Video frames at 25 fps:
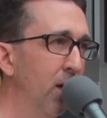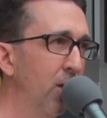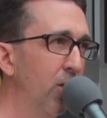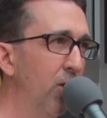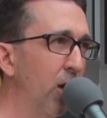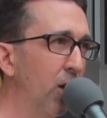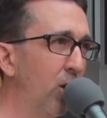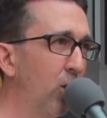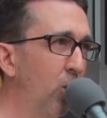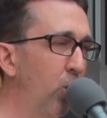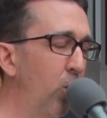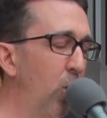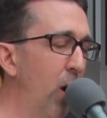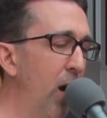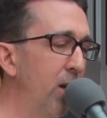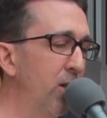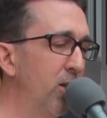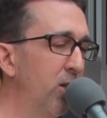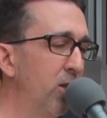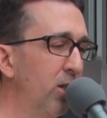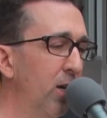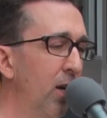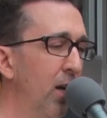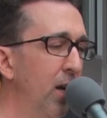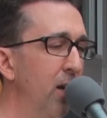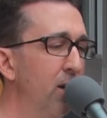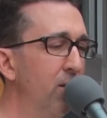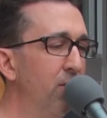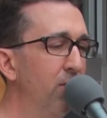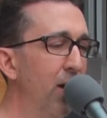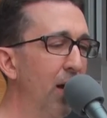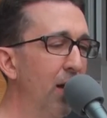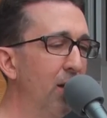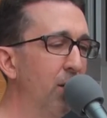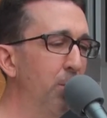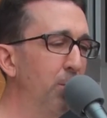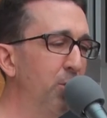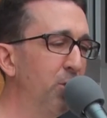The crush
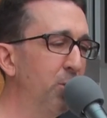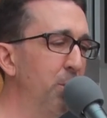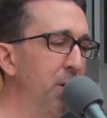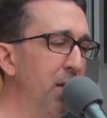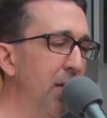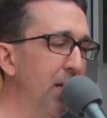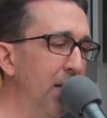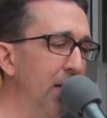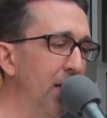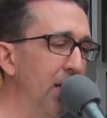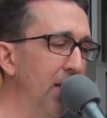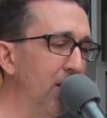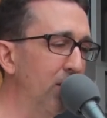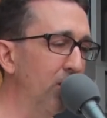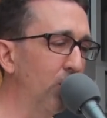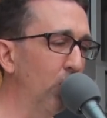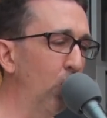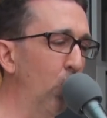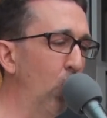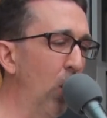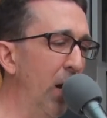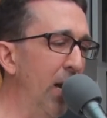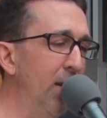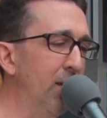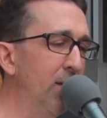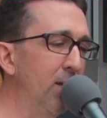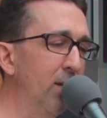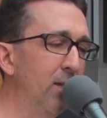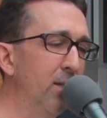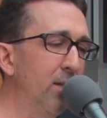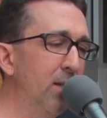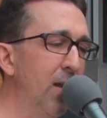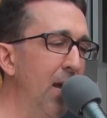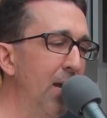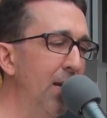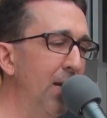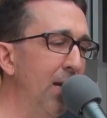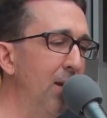envelops me, its weight
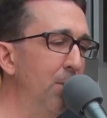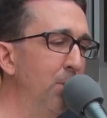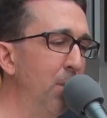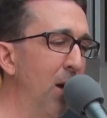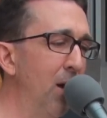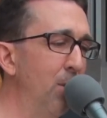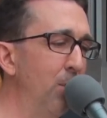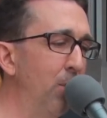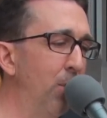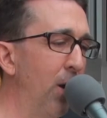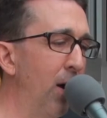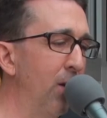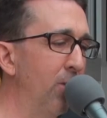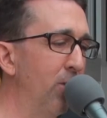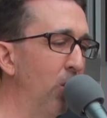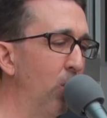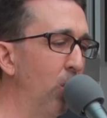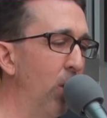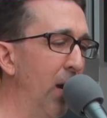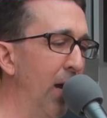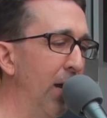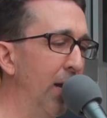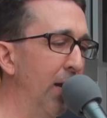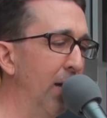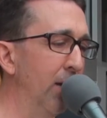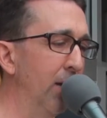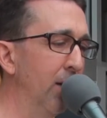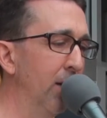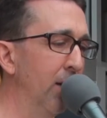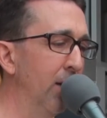taking my breath away.